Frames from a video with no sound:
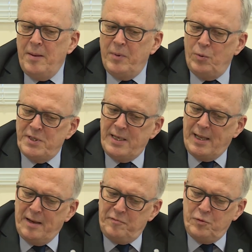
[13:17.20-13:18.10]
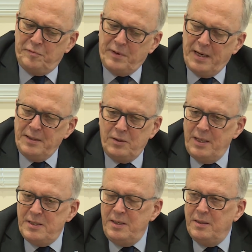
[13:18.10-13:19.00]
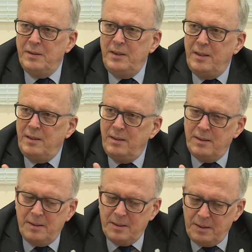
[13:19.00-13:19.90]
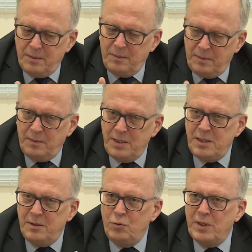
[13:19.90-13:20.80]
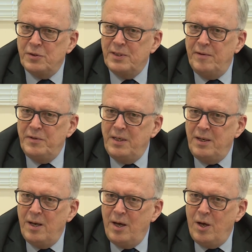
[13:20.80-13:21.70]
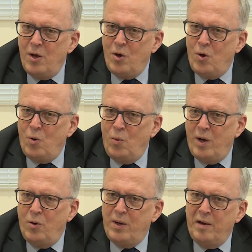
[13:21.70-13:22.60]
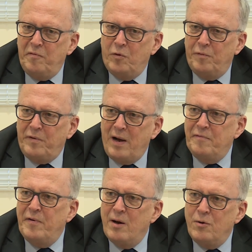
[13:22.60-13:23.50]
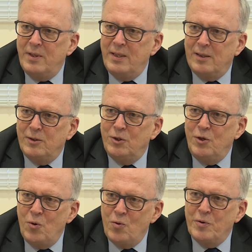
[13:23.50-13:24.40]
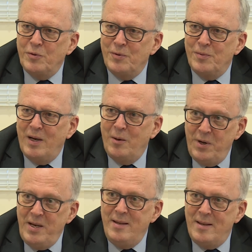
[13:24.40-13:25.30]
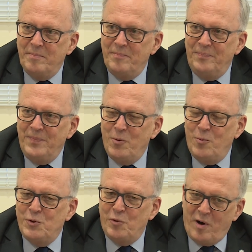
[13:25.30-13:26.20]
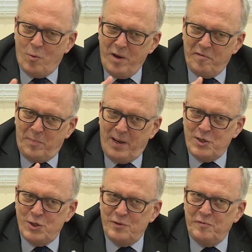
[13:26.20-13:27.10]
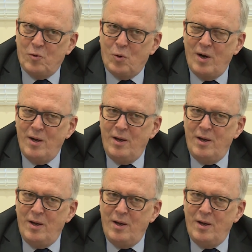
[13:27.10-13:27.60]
But we still have to find, this year, 2017, we're looking for 500,000 euros, and we need them. So far we have pledges for